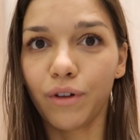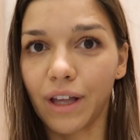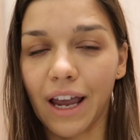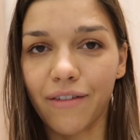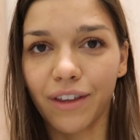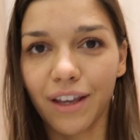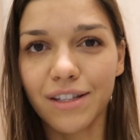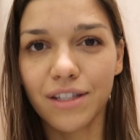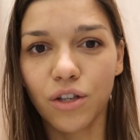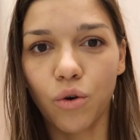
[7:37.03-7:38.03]
feel like everything is
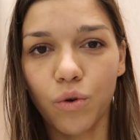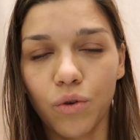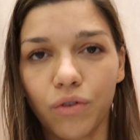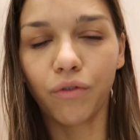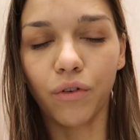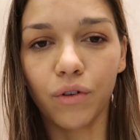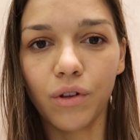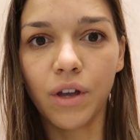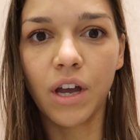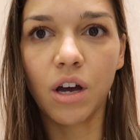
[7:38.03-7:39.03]
so useful,
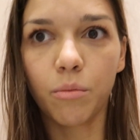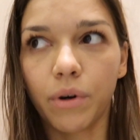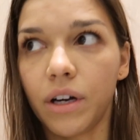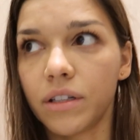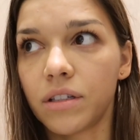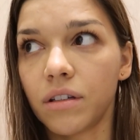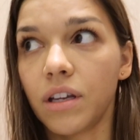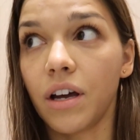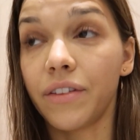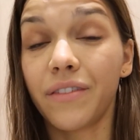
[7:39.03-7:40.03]
but
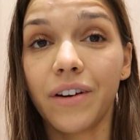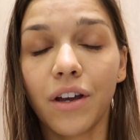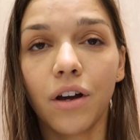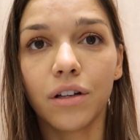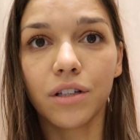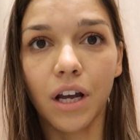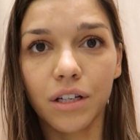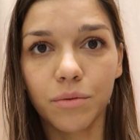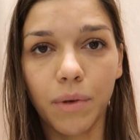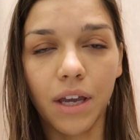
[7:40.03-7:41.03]
yeah, they're really good
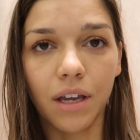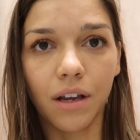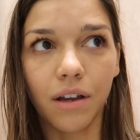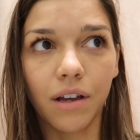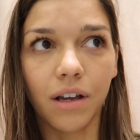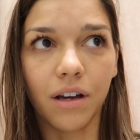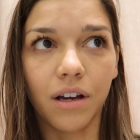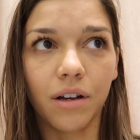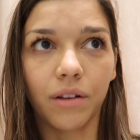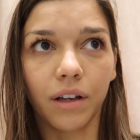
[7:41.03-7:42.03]
at making
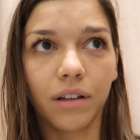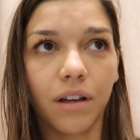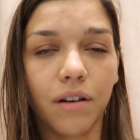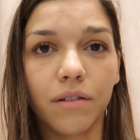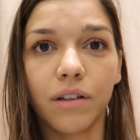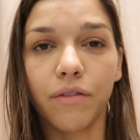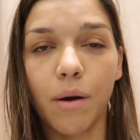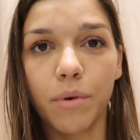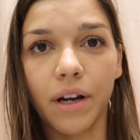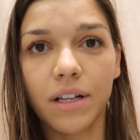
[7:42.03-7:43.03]
like the
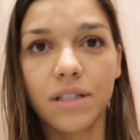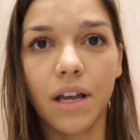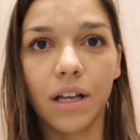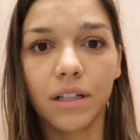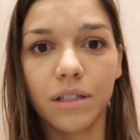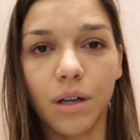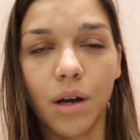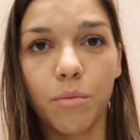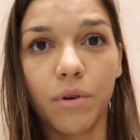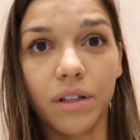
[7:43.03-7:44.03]
fabrics and
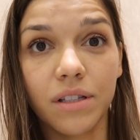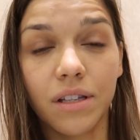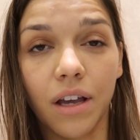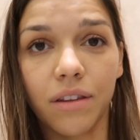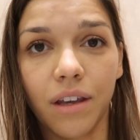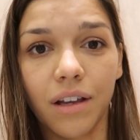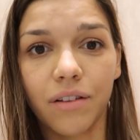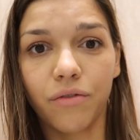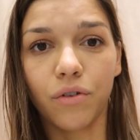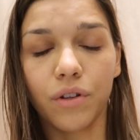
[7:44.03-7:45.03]
prints, I think,
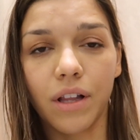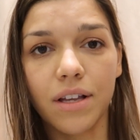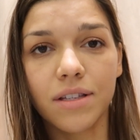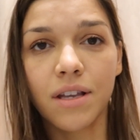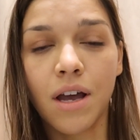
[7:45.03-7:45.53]
for the last